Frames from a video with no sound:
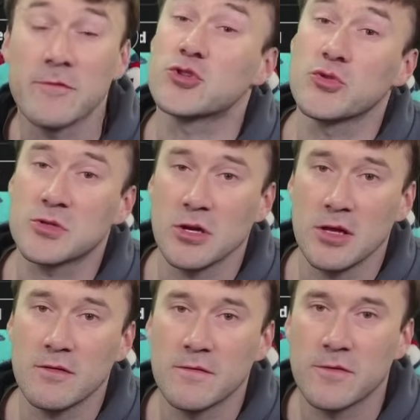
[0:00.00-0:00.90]
for true
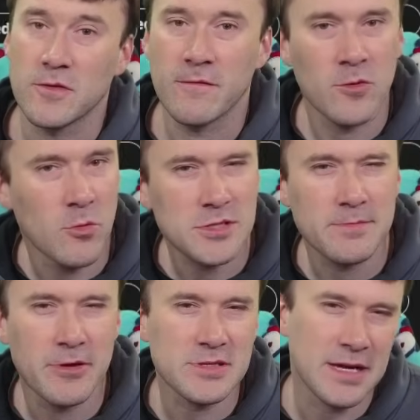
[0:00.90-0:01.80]
solo. For for
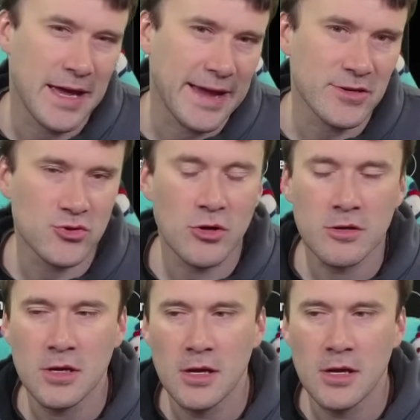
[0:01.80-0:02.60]
multiplayer, it's not as strong.